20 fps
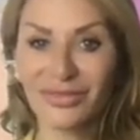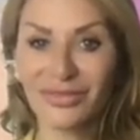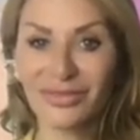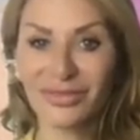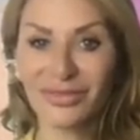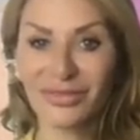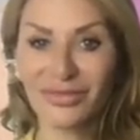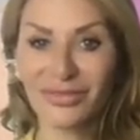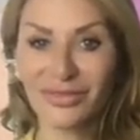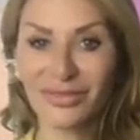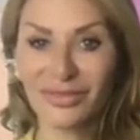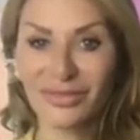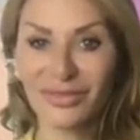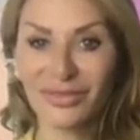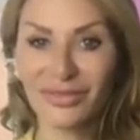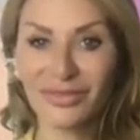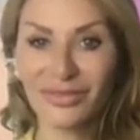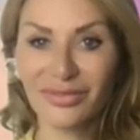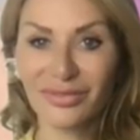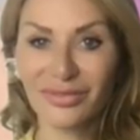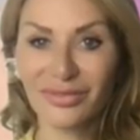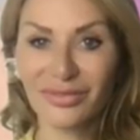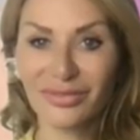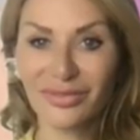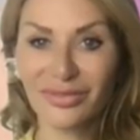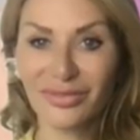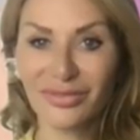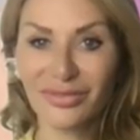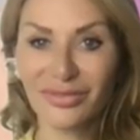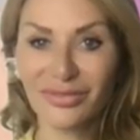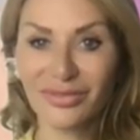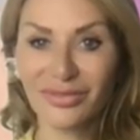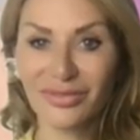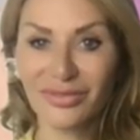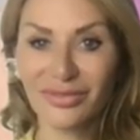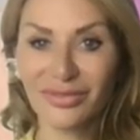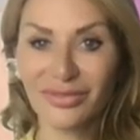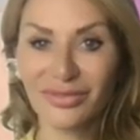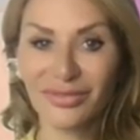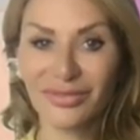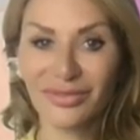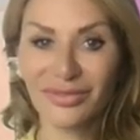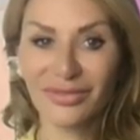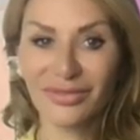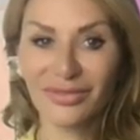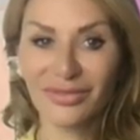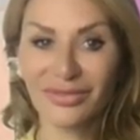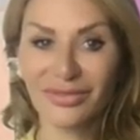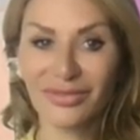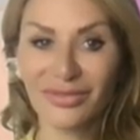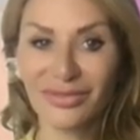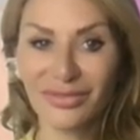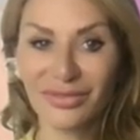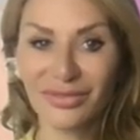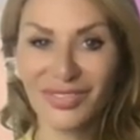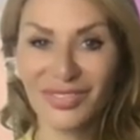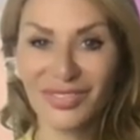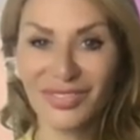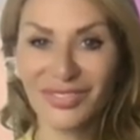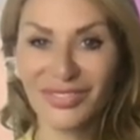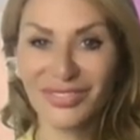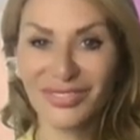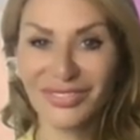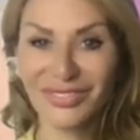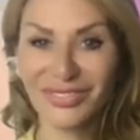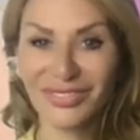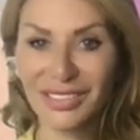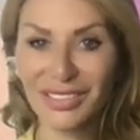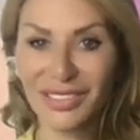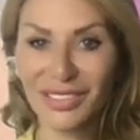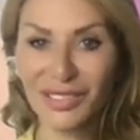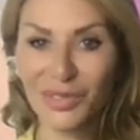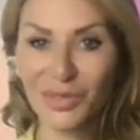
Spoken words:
(not speaking)